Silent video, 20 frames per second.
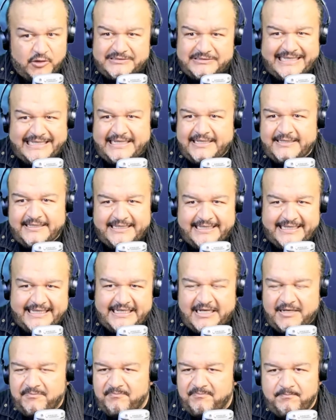else
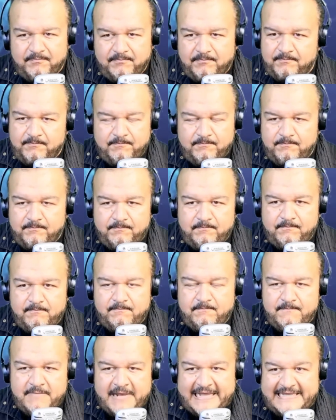almost. Almost the
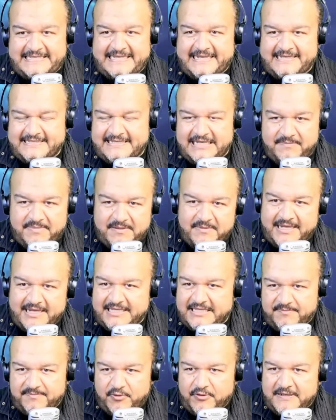first time you try it.
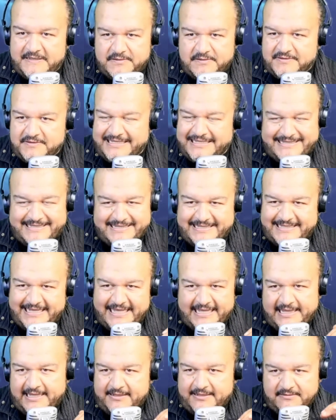I mean,
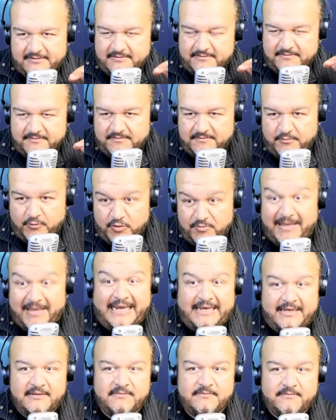they end up in really
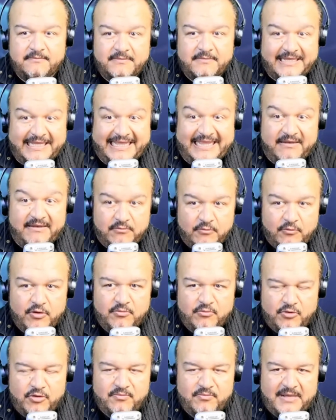bad shape. Really,
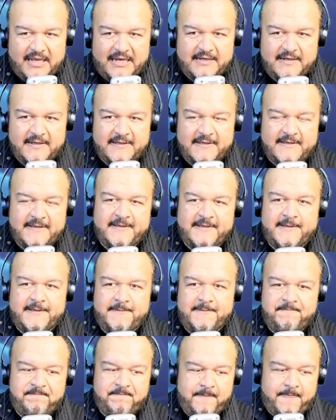really bad. Many of them,
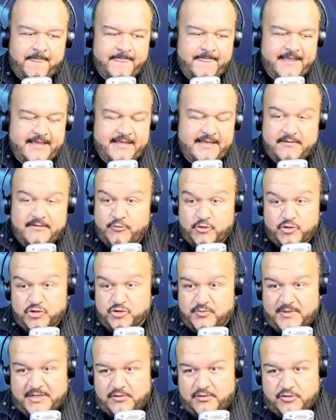well, they don't
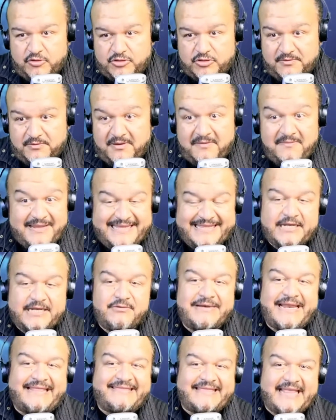survive. It
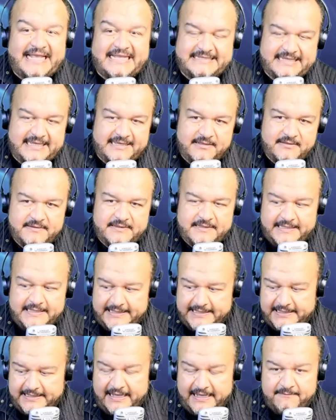has a rate of what they
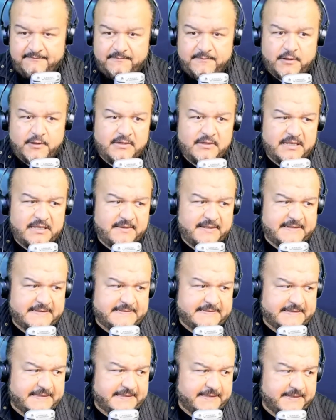call
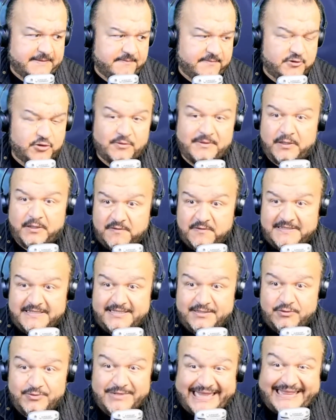overdose, a very high
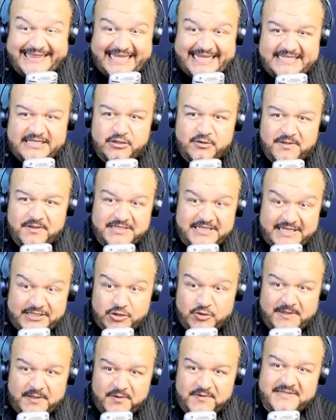overdose rate.
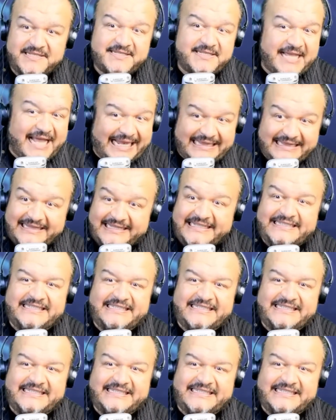And fentanyl